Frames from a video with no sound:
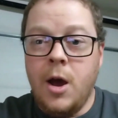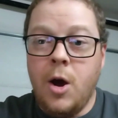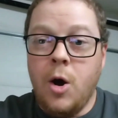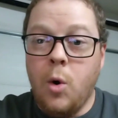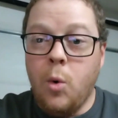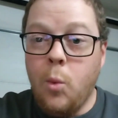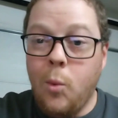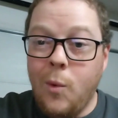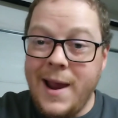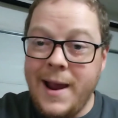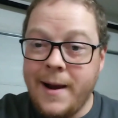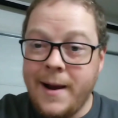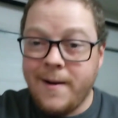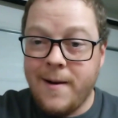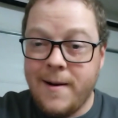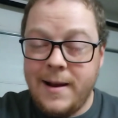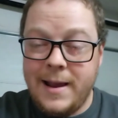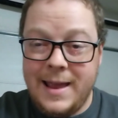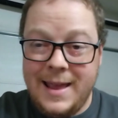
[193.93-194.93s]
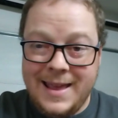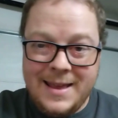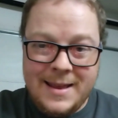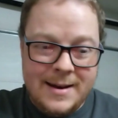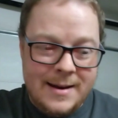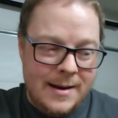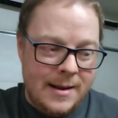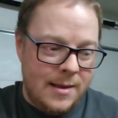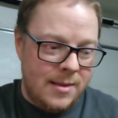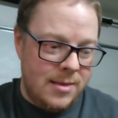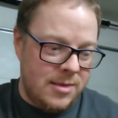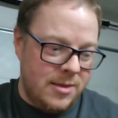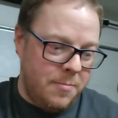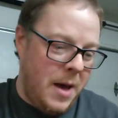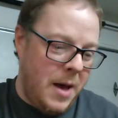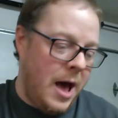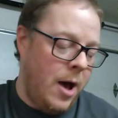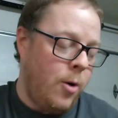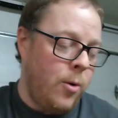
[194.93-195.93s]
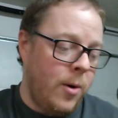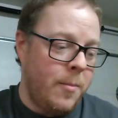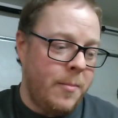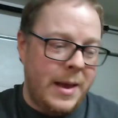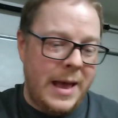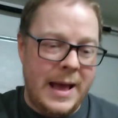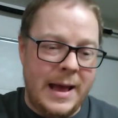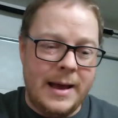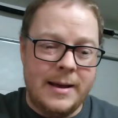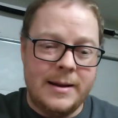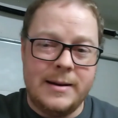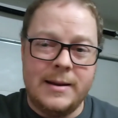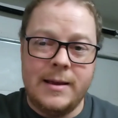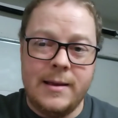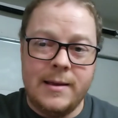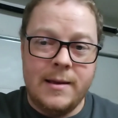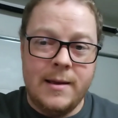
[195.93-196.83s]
where in the power band